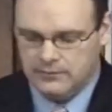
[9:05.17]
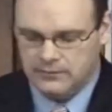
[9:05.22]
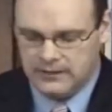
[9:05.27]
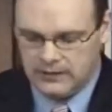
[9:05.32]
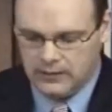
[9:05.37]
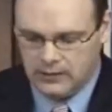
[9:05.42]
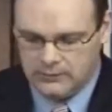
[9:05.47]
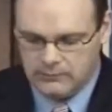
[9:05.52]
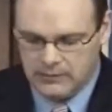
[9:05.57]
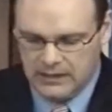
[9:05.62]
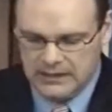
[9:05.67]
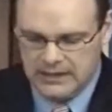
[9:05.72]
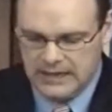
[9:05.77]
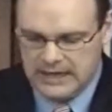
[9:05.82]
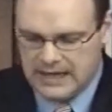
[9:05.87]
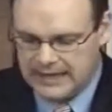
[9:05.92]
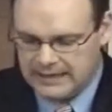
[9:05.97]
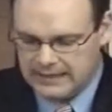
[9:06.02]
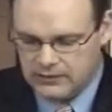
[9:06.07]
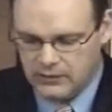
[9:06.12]
Then on
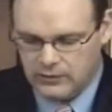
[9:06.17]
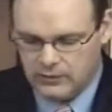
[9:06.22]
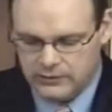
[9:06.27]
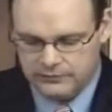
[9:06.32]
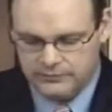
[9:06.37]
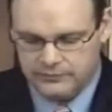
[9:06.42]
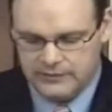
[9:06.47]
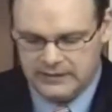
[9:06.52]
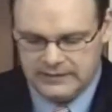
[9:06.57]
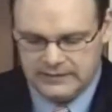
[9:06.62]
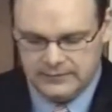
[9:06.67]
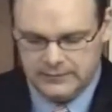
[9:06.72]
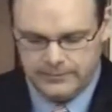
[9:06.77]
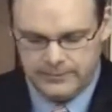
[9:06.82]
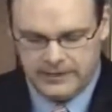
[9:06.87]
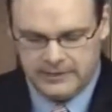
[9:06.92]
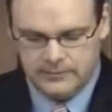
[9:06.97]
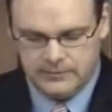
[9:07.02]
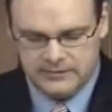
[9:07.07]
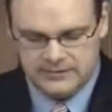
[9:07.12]
Monday, I called a friend at the
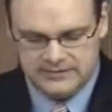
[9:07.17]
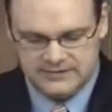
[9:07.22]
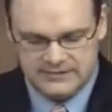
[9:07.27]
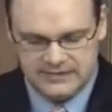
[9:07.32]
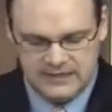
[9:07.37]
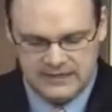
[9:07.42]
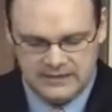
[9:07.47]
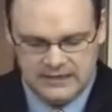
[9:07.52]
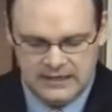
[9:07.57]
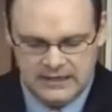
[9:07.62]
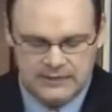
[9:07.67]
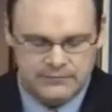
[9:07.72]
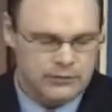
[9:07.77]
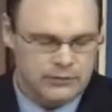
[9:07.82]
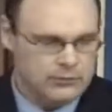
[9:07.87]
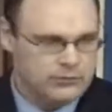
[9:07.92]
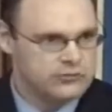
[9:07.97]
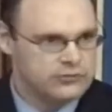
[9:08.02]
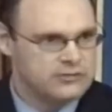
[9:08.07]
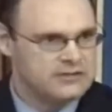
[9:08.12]
paper to see if
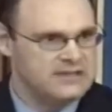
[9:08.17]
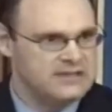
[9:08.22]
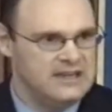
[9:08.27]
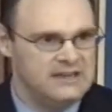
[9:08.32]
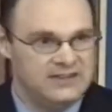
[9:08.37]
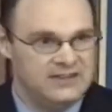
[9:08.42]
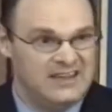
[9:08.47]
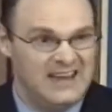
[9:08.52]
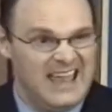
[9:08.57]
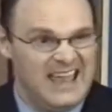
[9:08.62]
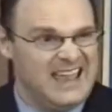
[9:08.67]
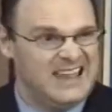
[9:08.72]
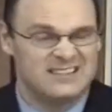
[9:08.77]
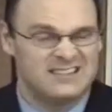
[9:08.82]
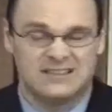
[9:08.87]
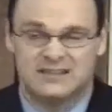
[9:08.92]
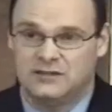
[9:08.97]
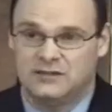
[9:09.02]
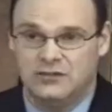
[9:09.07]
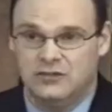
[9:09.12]
it was received and
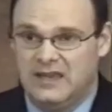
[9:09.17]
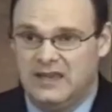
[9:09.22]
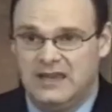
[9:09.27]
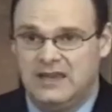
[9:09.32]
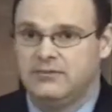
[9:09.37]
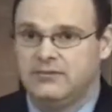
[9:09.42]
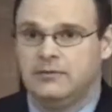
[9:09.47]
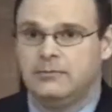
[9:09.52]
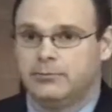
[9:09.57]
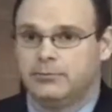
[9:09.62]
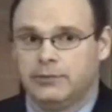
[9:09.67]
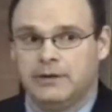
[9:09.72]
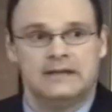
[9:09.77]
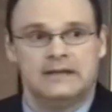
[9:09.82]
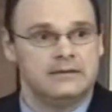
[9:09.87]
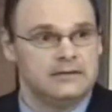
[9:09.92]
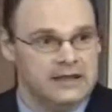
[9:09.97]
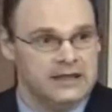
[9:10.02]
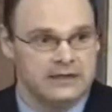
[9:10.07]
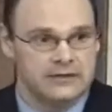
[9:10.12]
asked, do they even
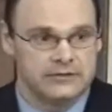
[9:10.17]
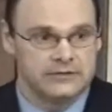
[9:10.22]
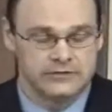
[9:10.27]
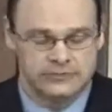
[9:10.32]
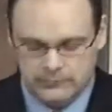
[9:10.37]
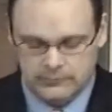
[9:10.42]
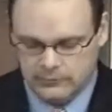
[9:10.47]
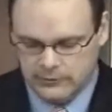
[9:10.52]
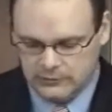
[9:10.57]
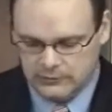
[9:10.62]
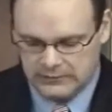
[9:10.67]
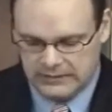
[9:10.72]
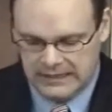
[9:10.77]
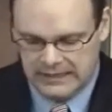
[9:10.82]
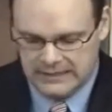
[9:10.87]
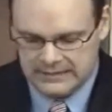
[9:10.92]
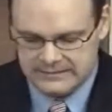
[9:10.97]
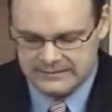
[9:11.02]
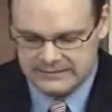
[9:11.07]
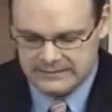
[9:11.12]
print letters from little
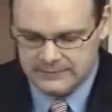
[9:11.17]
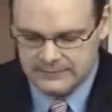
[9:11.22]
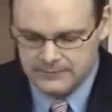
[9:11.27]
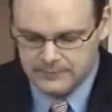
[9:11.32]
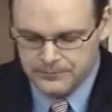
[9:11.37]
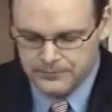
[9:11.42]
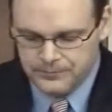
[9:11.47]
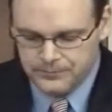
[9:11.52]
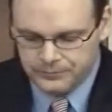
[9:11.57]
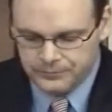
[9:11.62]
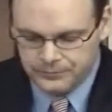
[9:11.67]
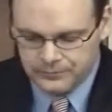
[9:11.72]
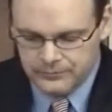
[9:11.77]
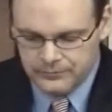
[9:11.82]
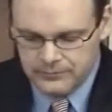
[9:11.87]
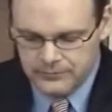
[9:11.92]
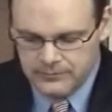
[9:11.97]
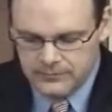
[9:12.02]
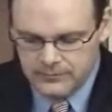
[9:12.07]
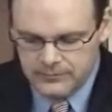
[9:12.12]
kids?
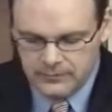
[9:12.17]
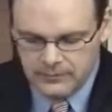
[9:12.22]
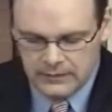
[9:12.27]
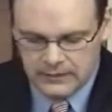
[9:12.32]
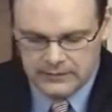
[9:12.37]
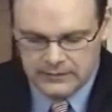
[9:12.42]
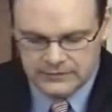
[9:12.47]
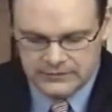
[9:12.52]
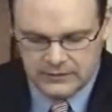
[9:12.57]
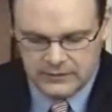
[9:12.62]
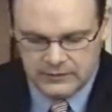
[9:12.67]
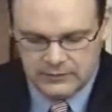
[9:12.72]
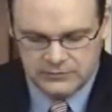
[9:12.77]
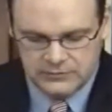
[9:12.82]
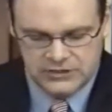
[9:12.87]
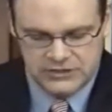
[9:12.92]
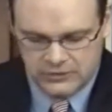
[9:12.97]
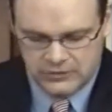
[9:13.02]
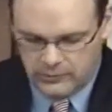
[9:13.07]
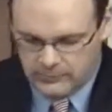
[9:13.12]
So
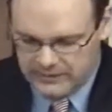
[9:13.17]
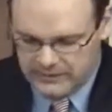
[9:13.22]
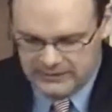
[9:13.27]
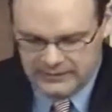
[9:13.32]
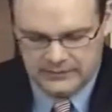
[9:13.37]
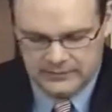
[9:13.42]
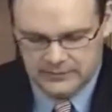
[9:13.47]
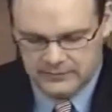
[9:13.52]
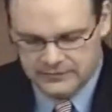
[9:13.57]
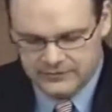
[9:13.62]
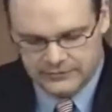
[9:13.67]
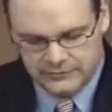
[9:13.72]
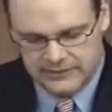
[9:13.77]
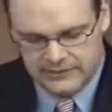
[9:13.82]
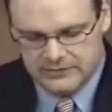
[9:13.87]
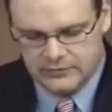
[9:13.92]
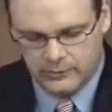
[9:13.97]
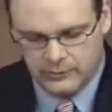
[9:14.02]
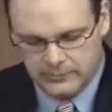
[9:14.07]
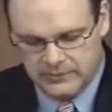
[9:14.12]
she told me, this
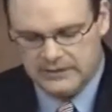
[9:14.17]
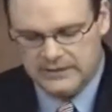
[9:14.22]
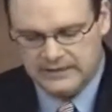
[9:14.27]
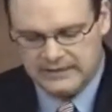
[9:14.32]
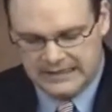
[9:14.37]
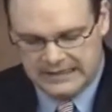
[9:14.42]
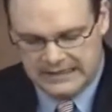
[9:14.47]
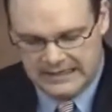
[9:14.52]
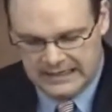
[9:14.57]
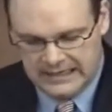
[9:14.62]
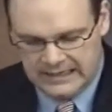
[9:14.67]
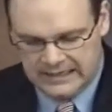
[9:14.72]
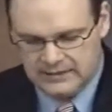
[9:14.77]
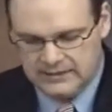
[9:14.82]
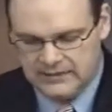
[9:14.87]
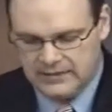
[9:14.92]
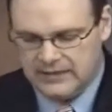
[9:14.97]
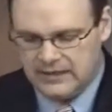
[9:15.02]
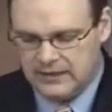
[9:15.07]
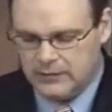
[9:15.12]
friend told me that they did,
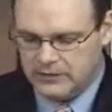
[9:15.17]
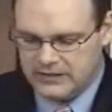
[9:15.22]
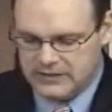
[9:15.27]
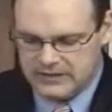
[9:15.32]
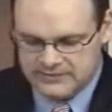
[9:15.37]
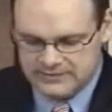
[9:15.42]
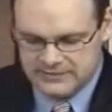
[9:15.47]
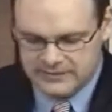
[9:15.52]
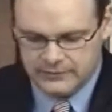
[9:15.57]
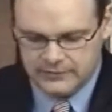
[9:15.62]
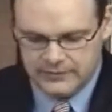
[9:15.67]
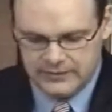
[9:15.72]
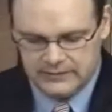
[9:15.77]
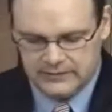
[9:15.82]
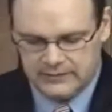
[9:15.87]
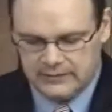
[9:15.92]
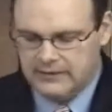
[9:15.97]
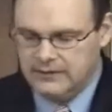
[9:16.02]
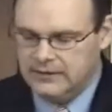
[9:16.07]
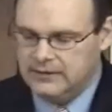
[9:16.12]
and they would consider
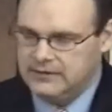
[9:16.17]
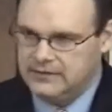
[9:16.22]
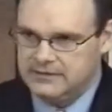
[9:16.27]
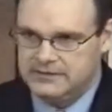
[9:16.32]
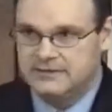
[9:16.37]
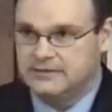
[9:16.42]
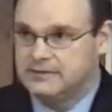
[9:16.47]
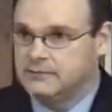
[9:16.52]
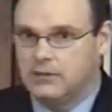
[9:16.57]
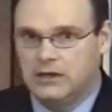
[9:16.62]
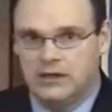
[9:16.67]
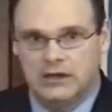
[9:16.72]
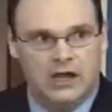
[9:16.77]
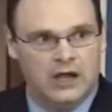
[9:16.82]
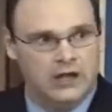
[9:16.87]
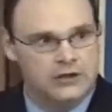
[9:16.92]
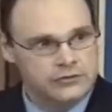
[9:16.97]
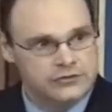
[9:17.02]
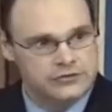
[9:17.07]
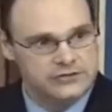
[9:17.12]
it, and this is among
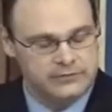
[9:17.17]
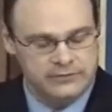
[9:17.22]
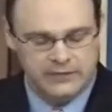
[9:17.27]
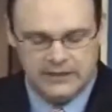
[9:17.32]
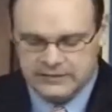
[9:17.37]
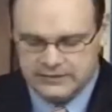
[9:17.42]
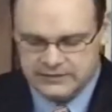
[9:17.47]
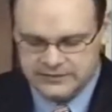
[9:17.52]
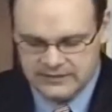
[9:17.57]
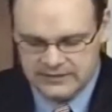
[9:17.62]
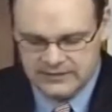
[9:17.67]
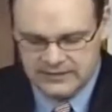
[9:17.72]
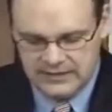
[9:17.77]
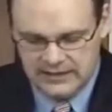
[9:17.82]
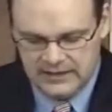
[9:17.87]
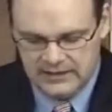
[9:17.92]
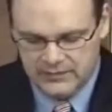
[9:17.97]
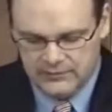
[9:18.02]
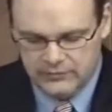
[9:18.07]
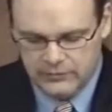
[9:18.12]
hundreds of letters that
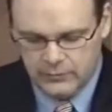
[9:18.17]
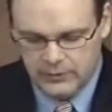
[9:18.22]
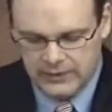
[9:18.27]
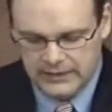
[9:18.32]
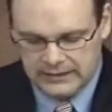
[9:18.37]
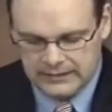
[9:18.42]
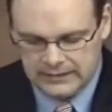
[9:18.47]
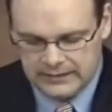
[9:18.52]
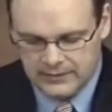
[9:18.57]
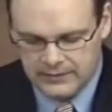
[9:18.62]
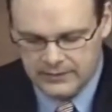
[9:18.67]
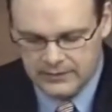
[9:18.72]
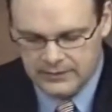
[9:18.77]
they get every week.